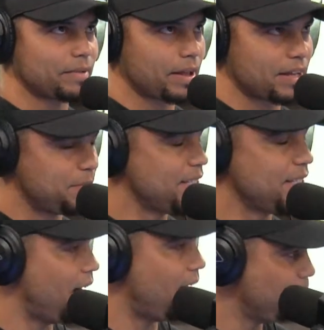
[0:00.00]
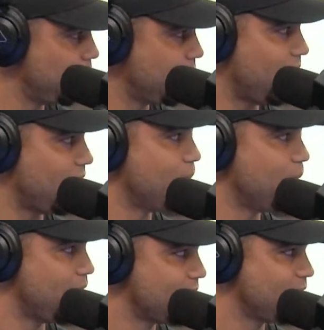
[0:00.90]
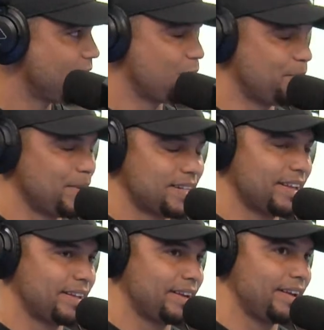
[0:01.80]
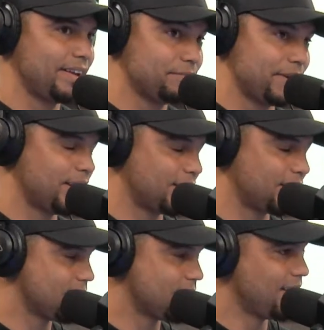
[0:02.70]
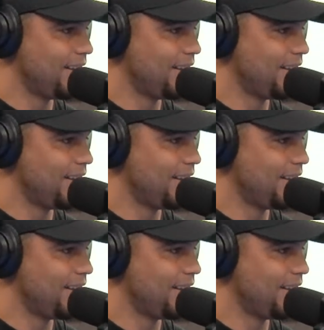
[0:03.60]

basically humbling and amazing to basically get an invite like this.